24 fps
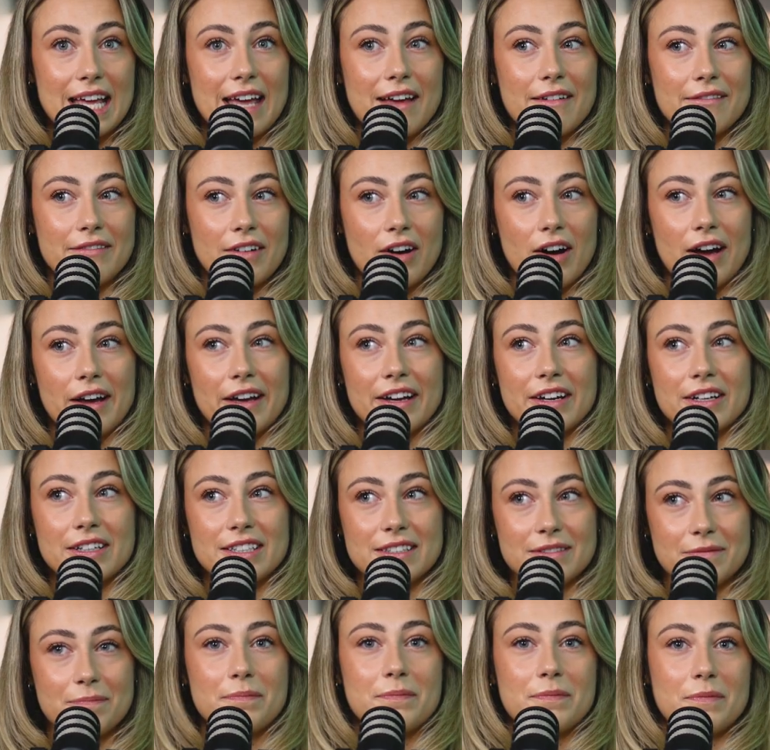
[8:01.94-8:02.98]
if I could
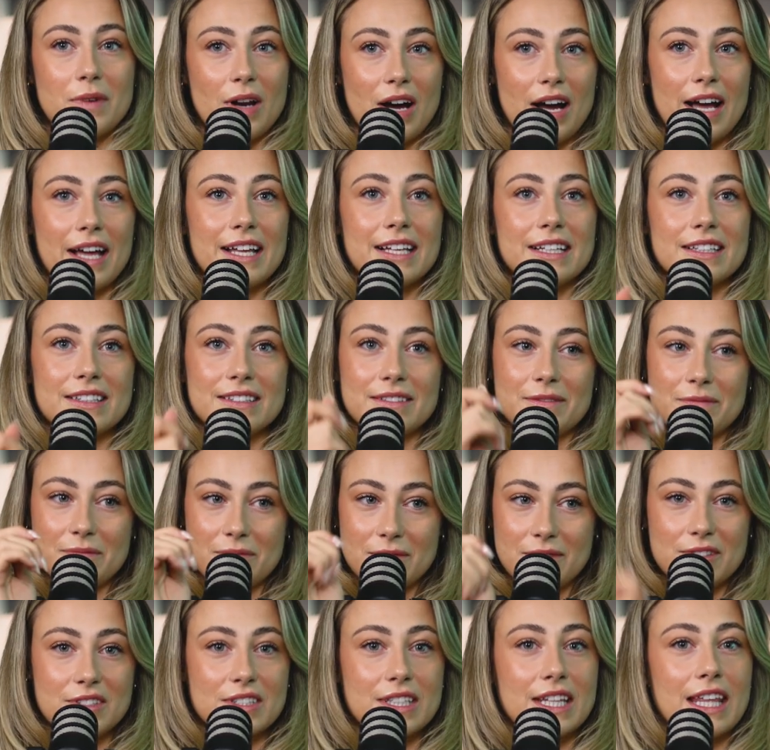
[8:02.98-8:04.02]
like
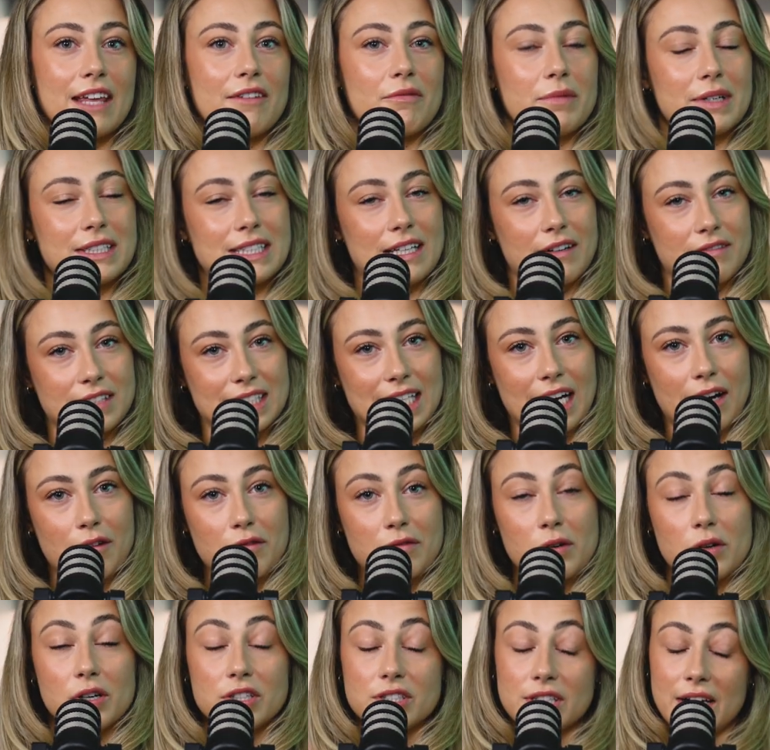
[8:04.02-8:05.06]
give myself
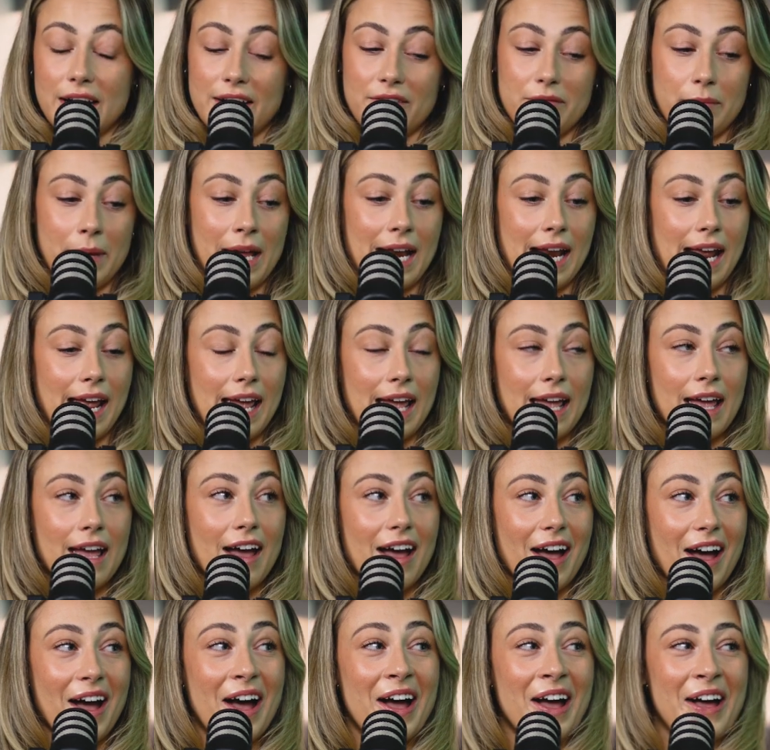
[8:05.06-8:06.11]
downfall, I don't have many.
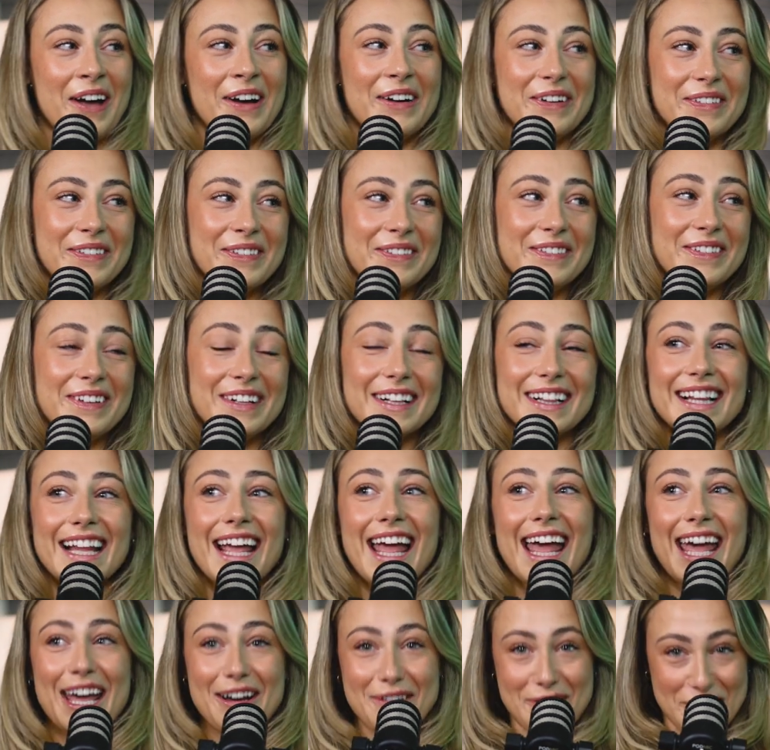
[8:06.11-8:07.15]

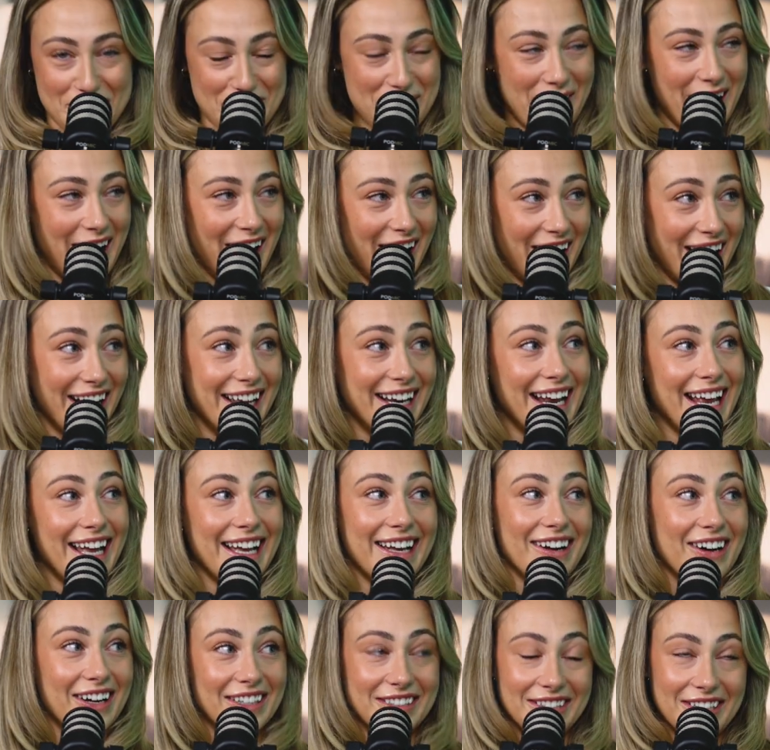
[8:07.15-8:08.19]
It would be
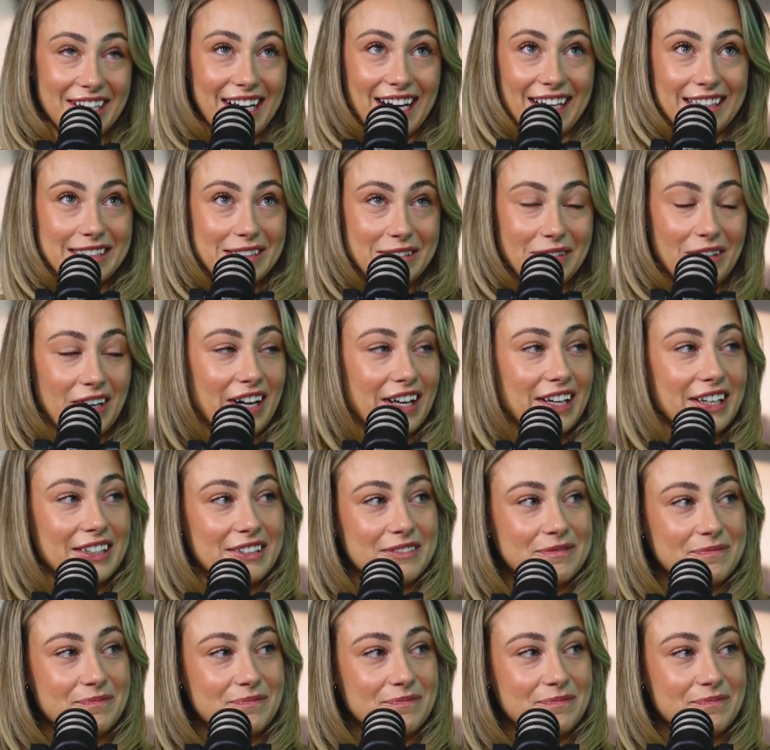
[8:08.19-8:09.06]
ironing. I don't know how to iron.